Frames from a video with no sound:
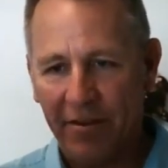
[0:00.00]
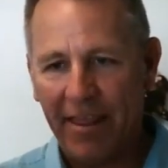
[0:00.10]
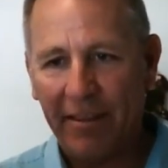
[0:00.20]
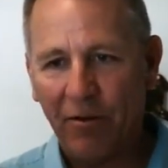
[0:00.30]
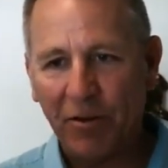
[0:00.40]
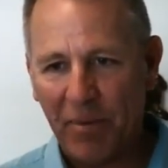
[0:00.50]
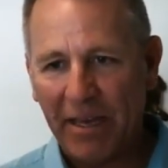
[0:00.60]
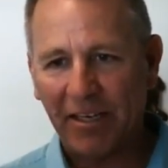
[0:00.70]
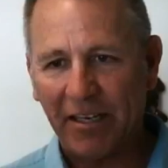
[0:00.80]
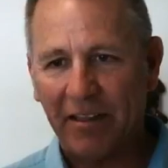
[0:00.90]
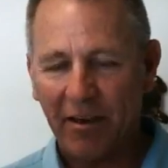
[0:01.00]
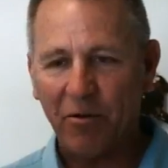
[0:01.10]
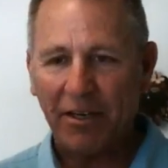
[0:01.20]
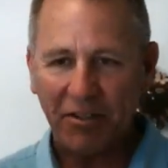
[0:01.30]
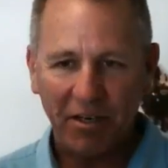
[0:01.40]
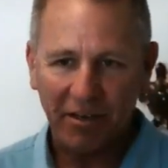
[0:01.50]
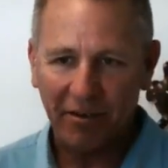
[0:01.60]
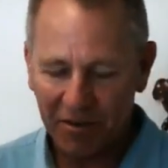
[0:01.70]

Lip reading: That was basically the question.